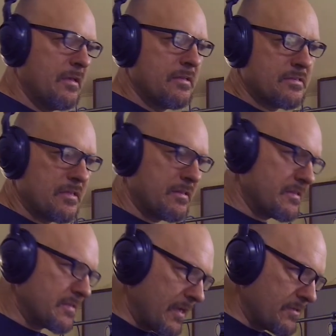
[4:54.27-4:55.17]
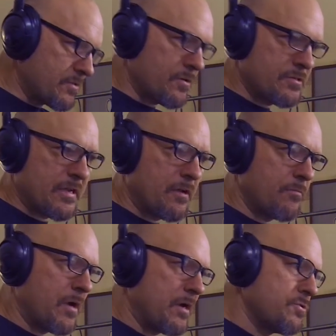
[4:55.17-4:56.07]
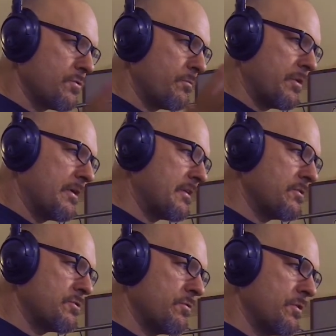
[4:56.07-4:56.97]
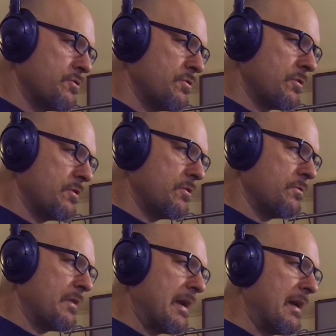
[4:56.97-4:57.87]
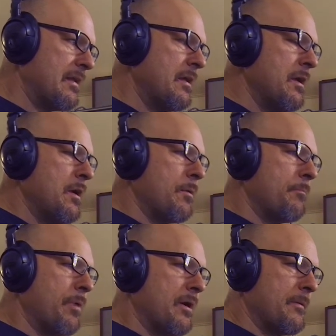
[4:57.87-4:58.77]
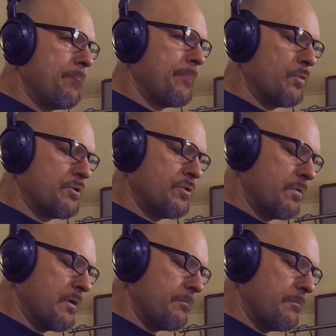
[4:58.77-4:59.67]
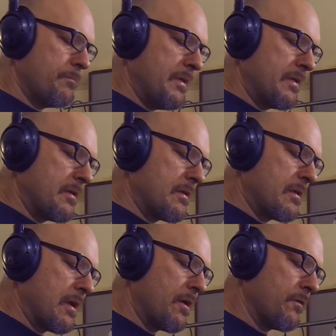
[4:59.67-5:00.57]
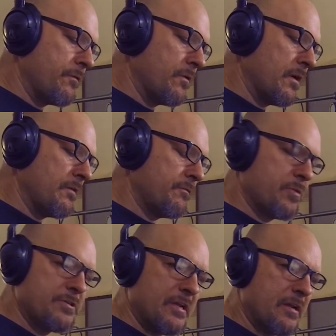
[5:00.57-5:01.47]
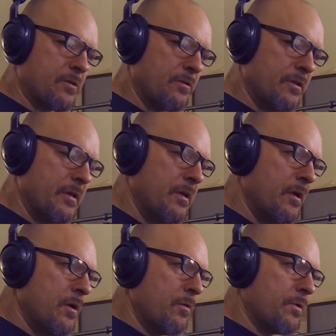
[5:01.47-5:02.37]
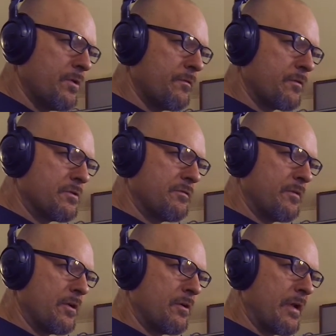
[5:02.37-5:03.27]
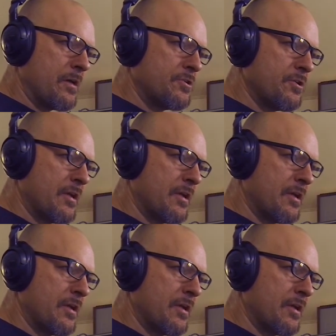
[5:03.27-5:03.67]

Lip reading: synthesizer or sound module plugged into it, you can do that. But what you want to be careful of, particularly when you're first figuring out your